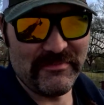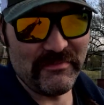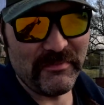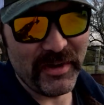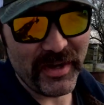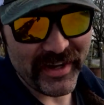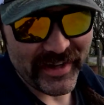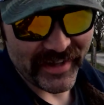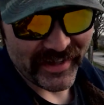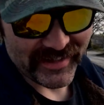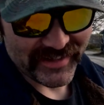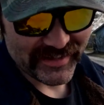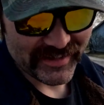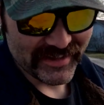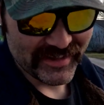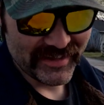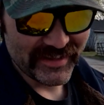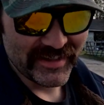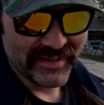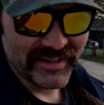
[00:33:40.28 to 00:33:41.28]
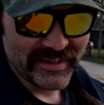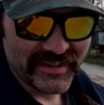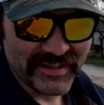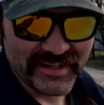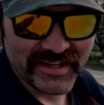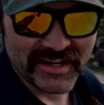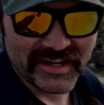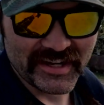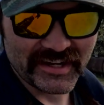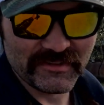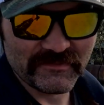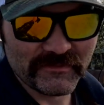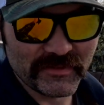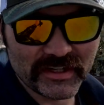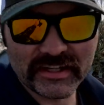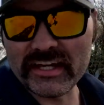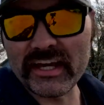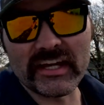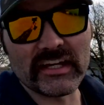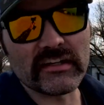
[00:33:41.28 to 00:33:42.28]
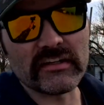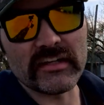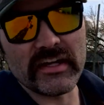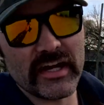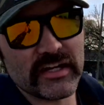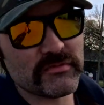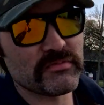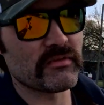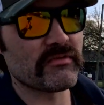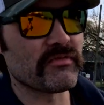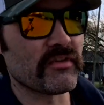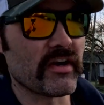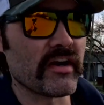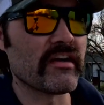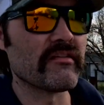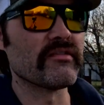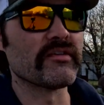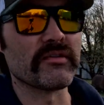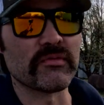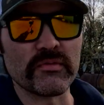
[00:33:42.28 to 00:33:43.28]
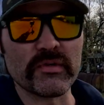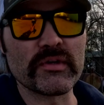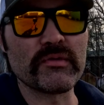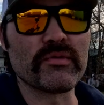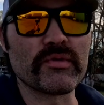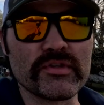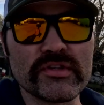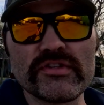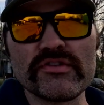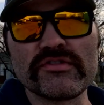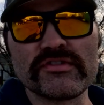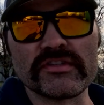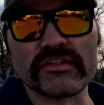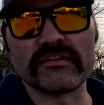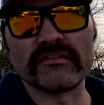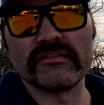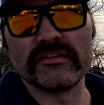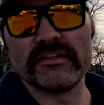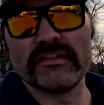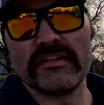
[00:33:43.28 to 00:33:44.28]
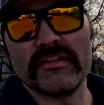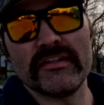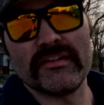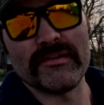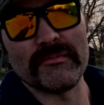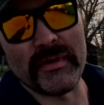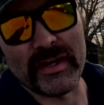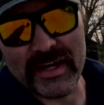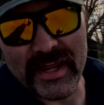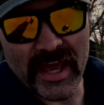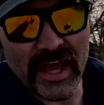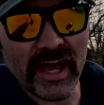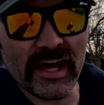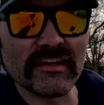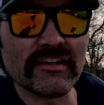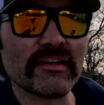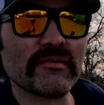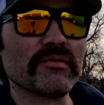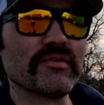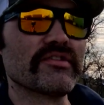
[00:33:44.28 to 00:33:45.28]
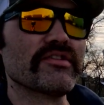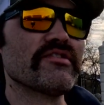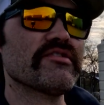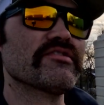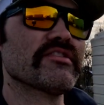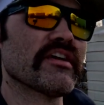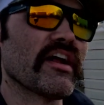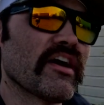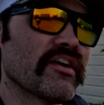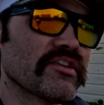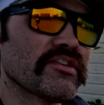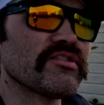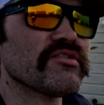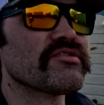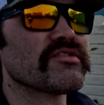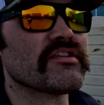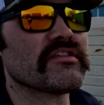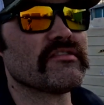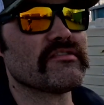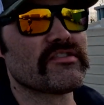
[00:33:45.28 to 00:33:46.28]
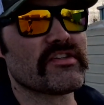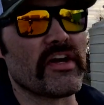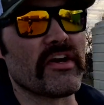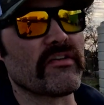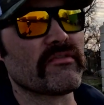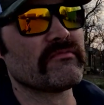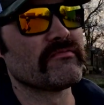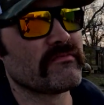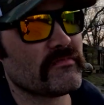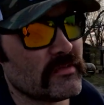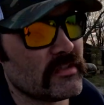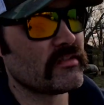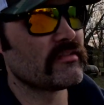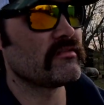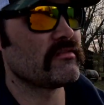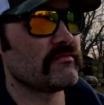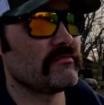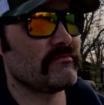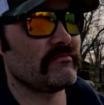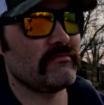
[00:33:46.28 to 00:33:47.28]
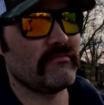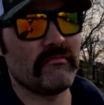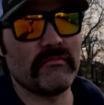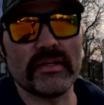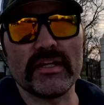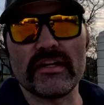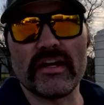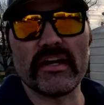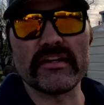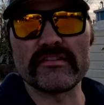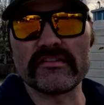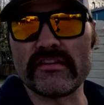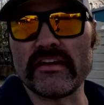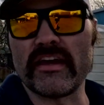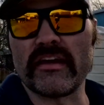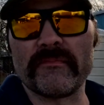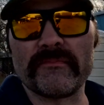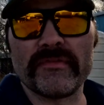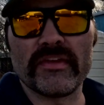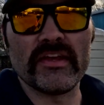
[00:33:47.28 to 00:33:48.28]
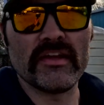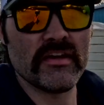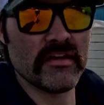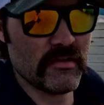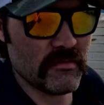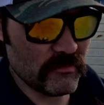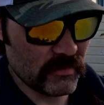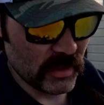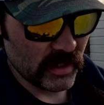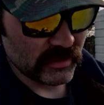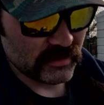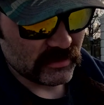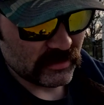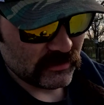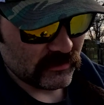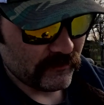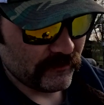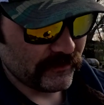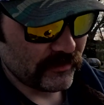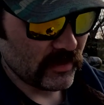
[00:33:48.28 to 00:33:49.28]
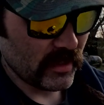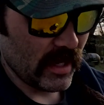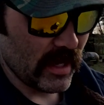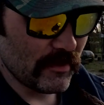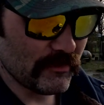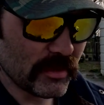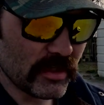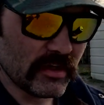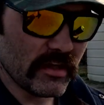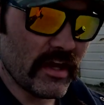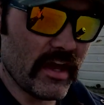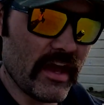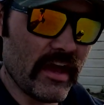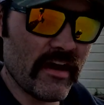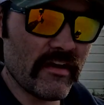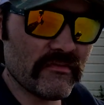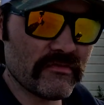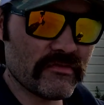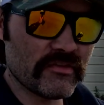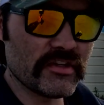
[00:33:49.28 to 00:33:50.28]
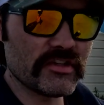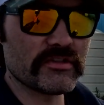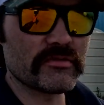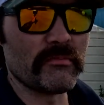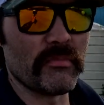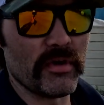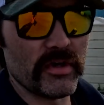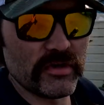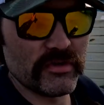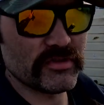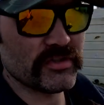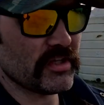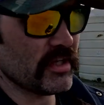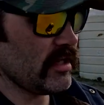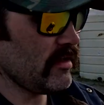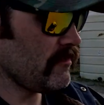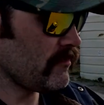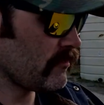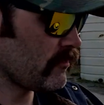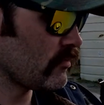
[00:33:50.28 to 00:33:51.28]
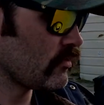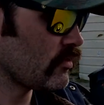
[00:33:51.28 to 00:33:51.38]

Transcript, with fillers: But um, again, it'll last me forever and we will use it. My dad and them will use it, I'll use it. So be a nice thing. But I'm gonna have this brewski.